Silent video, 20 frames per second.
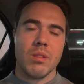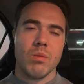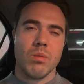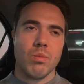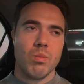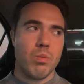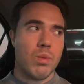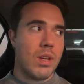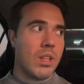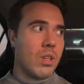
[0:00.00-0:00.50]

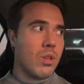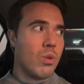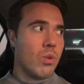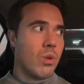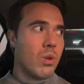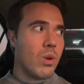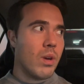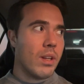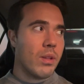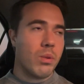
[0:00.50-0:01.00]
whether you're
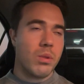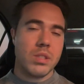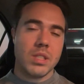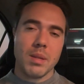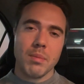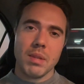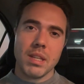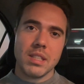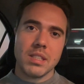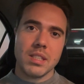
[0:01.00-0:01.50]
going through
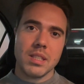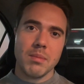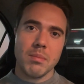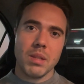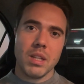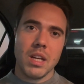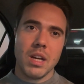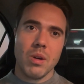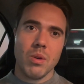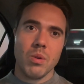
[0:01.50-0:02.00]
something
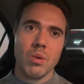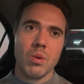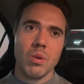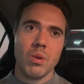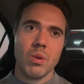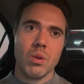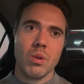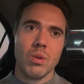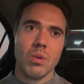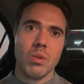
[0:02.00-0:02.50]
similar
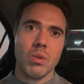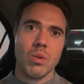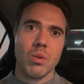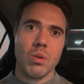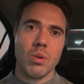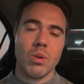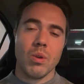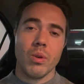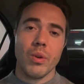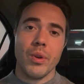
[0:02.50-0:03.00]

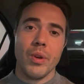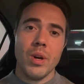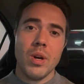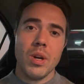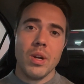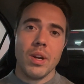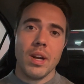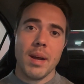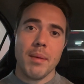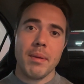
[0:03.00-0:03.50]
or
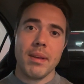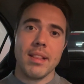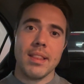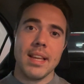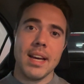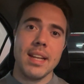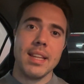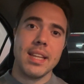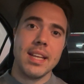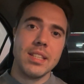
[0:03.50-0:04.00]
not,
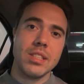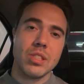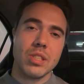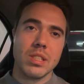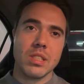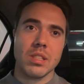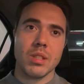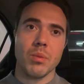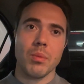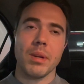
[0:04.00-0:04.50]
that's
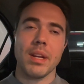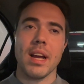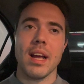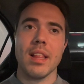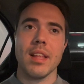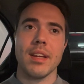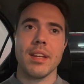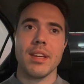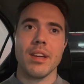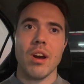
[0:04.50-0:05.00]
just the
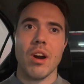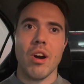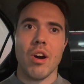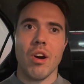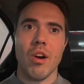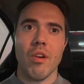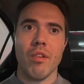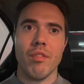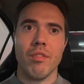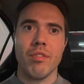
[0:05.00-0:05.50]
reality
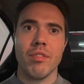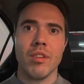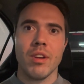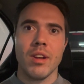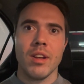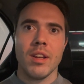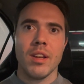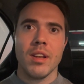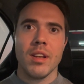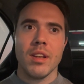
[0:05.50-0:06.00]
of
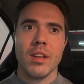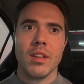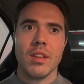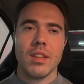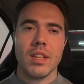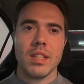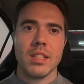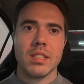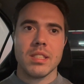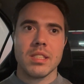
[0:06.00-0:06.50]

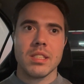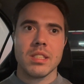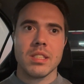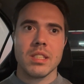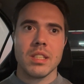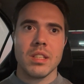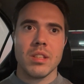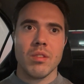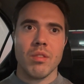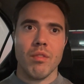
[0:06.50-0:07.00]
this
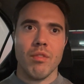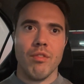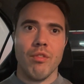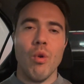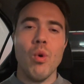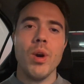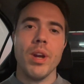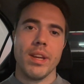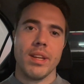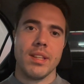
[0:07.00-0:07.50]

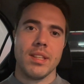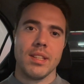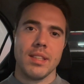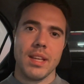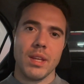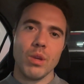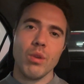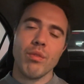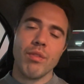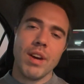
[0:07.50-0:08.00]
void
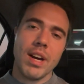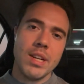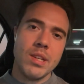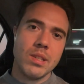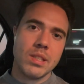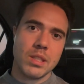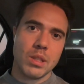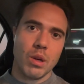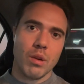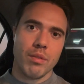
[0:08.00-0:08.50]
that you find
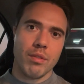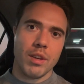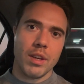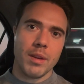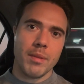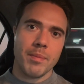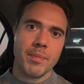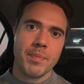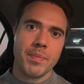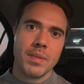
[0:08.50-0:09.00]
yourself
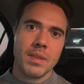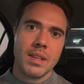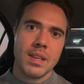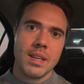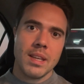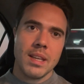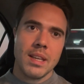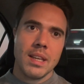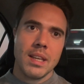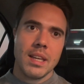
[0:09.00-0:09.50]
in.
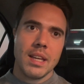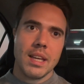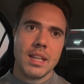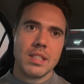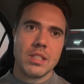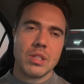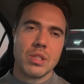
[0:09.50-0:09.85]
It's